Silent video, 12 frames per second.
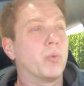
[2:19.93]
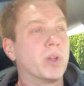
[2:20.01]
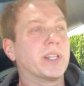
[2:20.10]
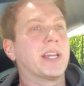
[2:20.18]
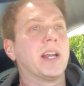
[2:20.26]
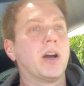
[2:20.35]

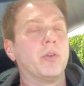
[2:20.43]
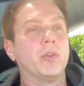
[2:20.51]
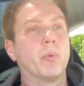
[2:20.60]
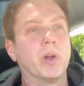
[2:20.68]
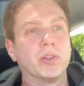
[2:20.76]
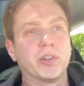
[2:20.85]
really get out
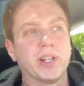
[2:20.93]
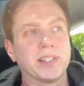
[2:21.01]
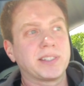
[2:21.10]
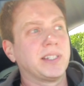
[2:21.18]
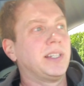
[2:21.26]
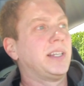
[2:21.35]
in the
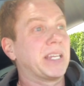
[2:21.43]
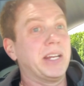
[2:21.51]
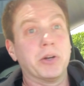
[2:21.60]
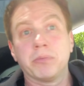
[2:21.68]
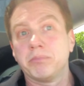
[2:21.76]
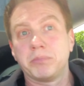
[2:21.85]
wilderness,
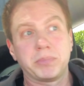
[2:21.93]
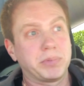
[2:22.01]
you know,